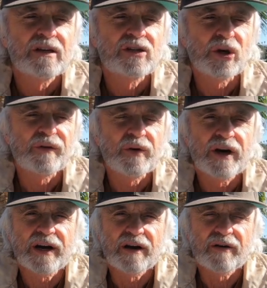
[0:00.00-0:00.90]
So if you
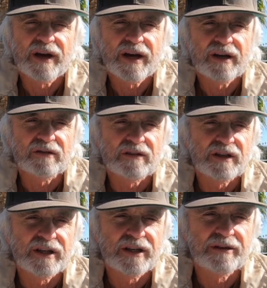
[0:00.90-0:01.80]
are going out,
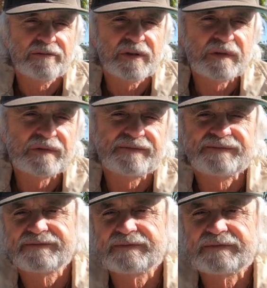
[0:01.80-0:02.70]
you've
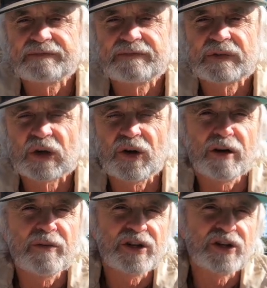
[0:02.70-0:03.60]
got a
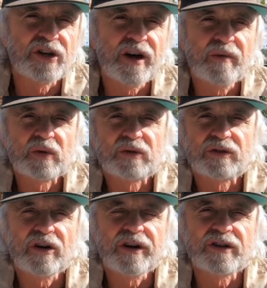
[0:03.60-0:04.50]
limited time, we'll
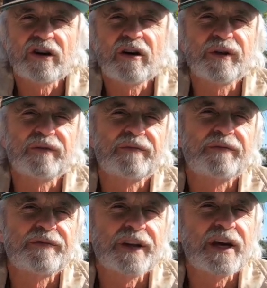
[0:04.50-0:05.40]
try and time it
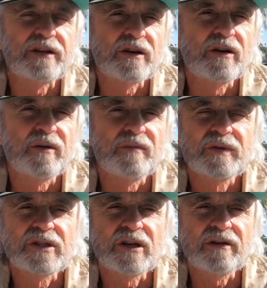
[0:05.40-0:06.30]
for that time
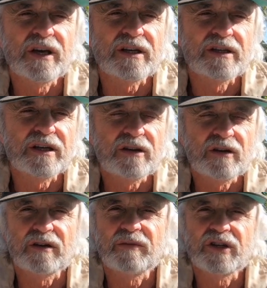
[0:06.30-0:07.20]
so that you
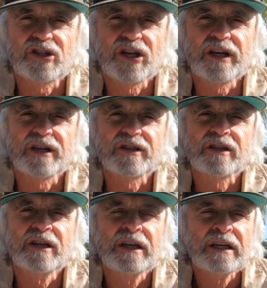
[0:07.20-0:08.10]
got the best
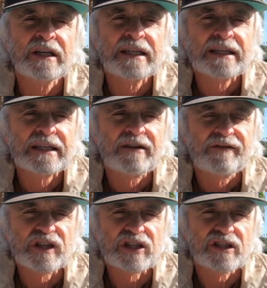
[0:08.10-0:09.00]
chance.
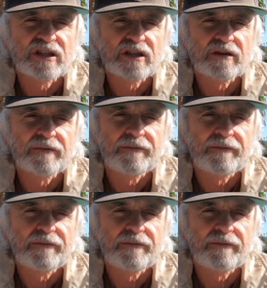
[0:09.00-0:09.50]
Fish